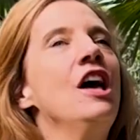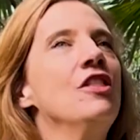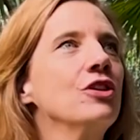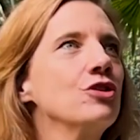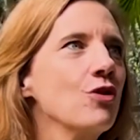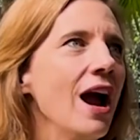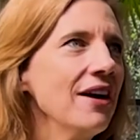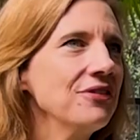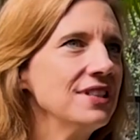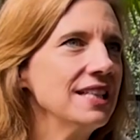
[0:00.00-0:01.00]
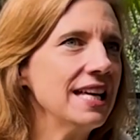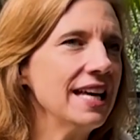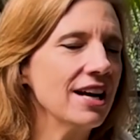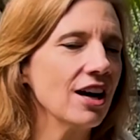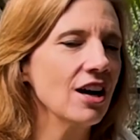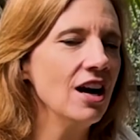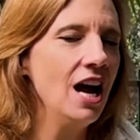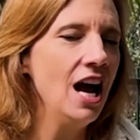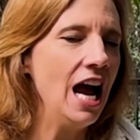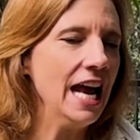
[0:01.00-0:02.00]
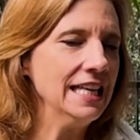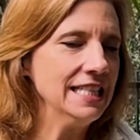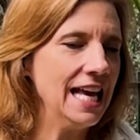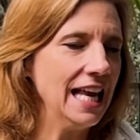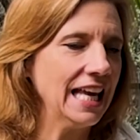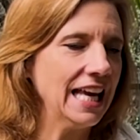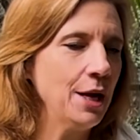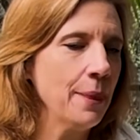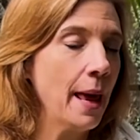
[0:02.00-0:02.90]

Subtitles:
They're drafted here in Delhi,